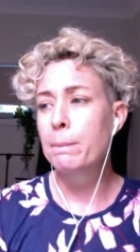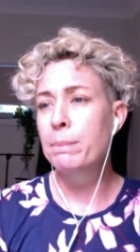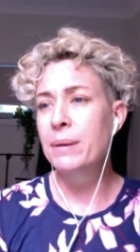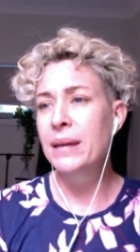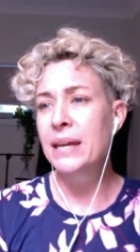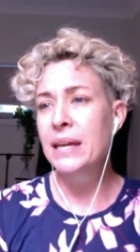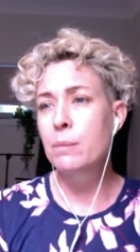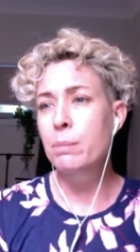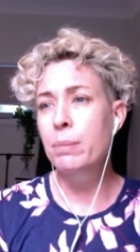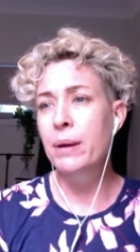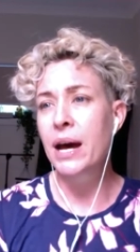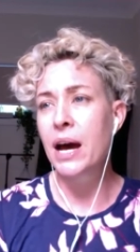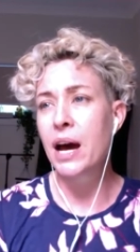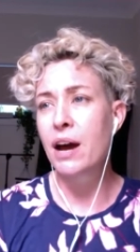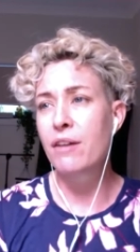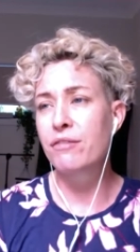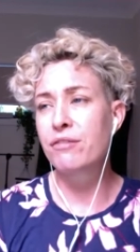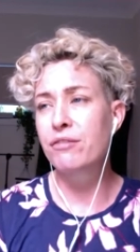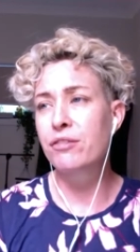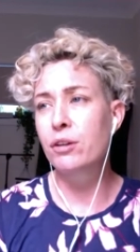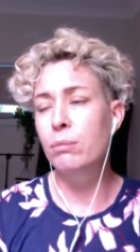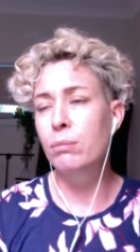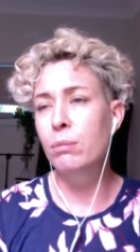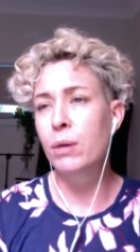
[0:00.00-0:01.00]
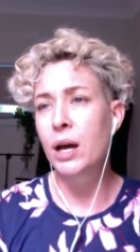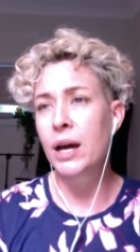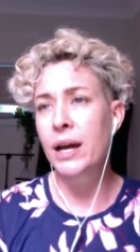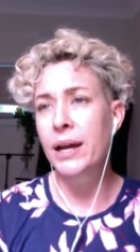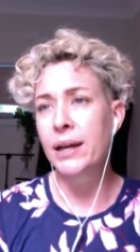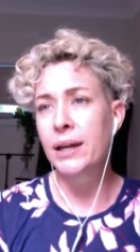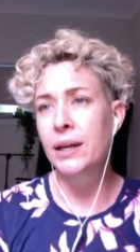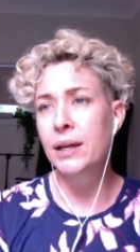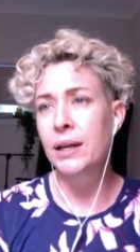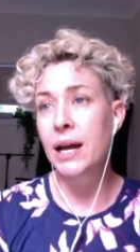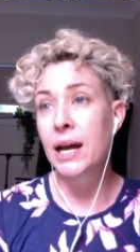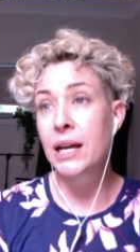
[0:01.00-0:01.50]
being apart from
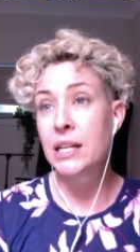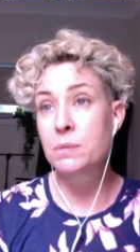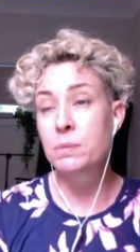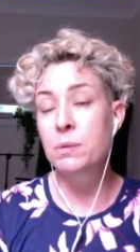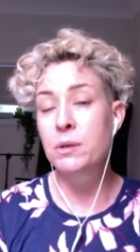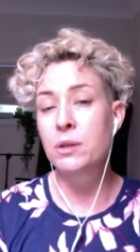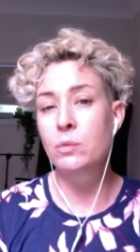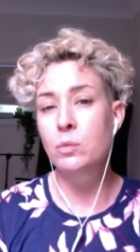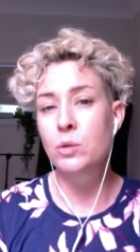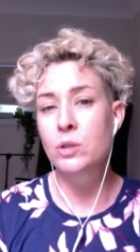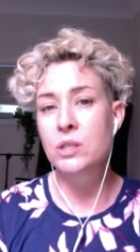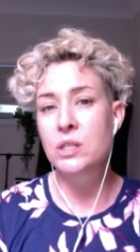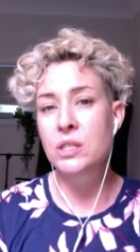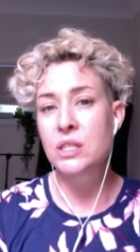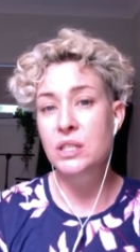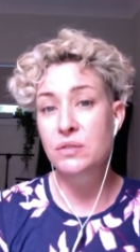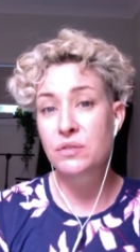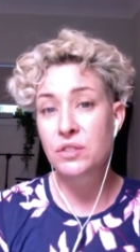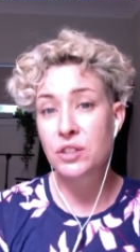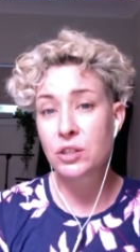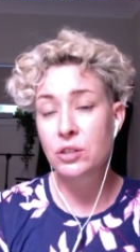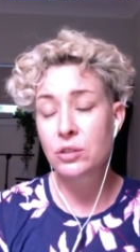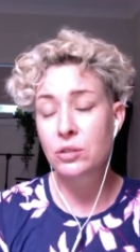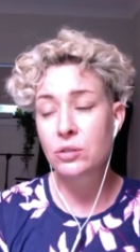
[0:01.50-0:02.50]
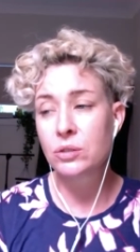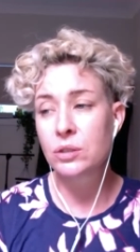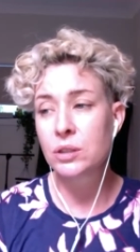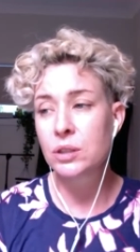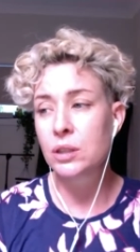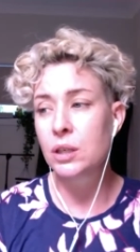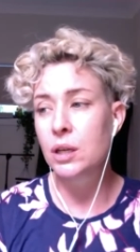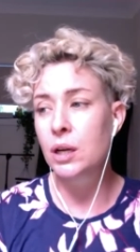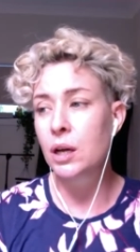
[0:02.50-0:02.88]
my husband was difficult.